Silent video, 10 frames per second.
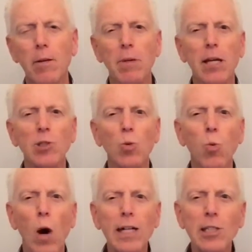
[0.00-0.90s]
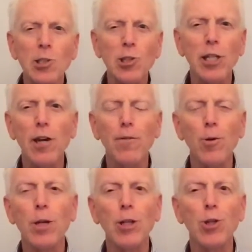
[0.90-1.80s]
Because you want to see if
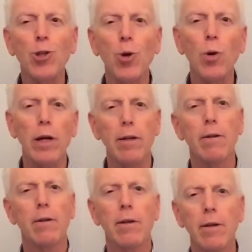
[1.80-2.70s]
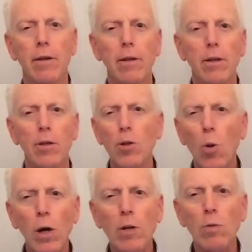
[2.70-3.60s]
you can do it. You
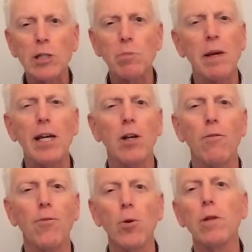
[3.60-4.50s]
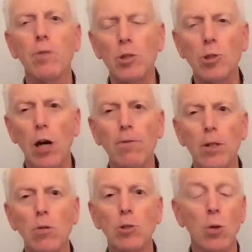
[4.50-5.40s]
don't want to risk making a fool of yourself
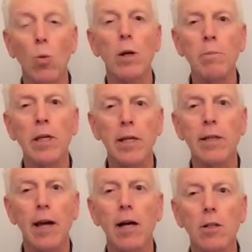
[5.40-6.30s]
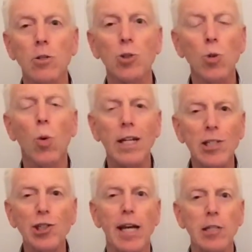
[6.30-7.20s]
and losing $1 million. You want
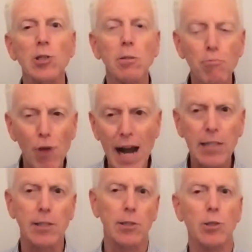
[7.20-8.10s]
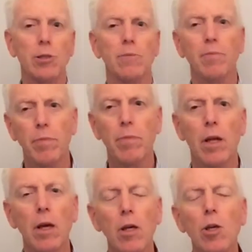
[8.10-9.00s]
a chance to practice.
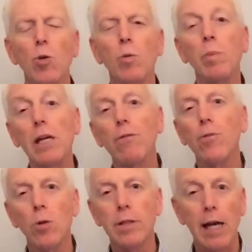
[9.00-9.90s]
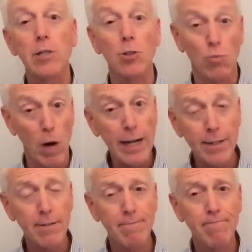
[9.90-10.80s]
You would be a fool not to, right?